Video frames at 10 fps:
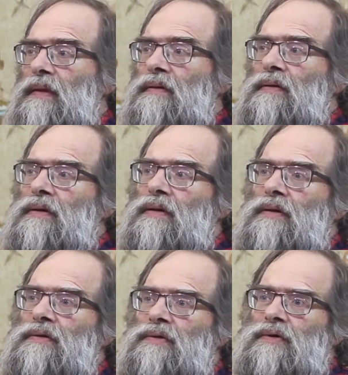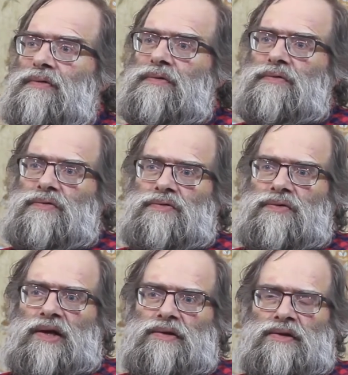To
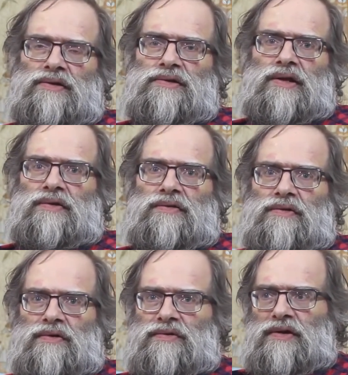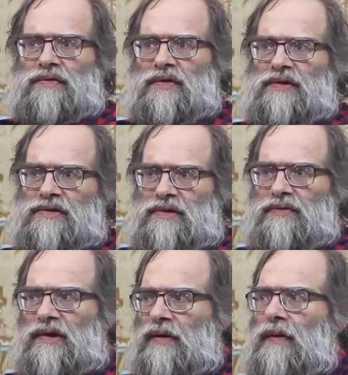quite an extent, they say,
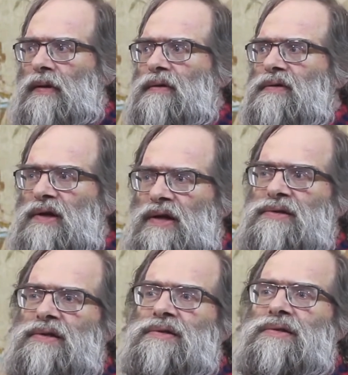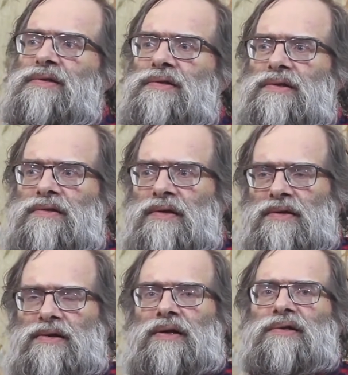well, the essence is that
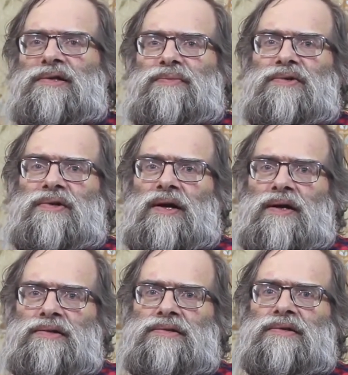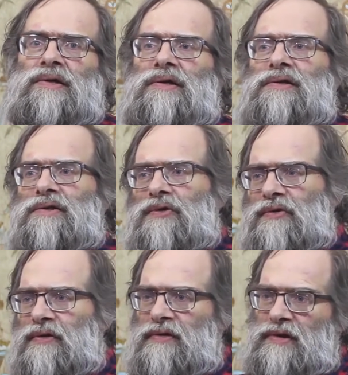they accept Christ. The
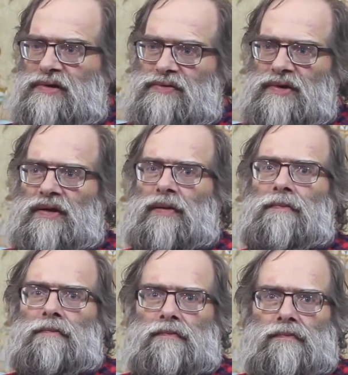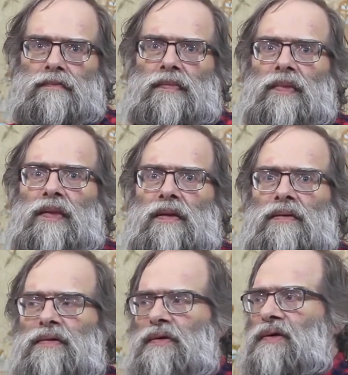other things, well,
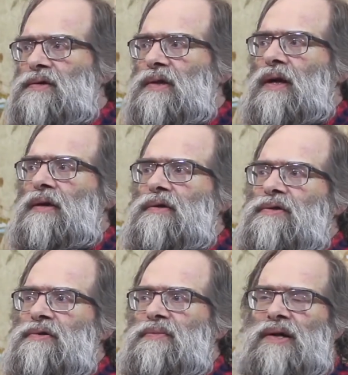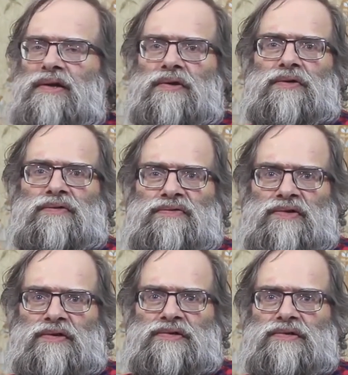it's like the Germanic
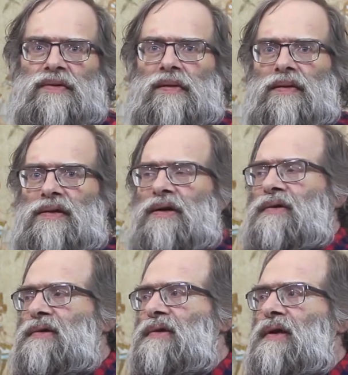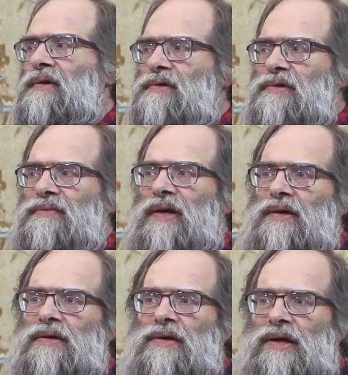converts. They retain
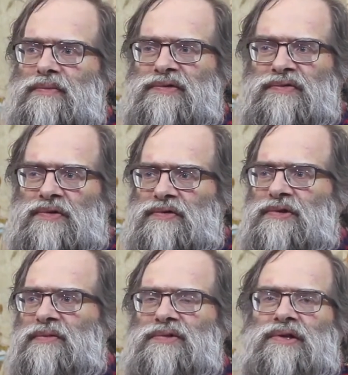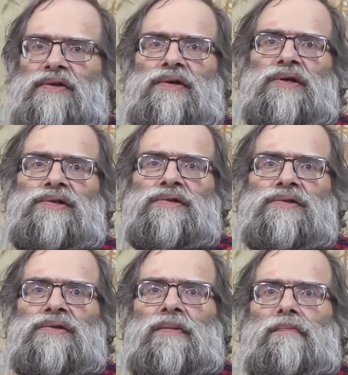Germanic names for some
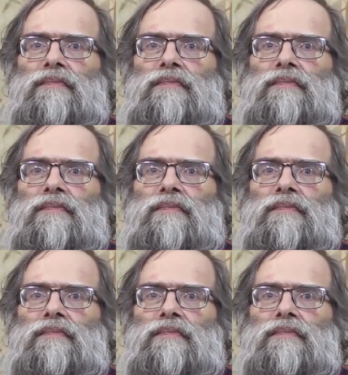generations.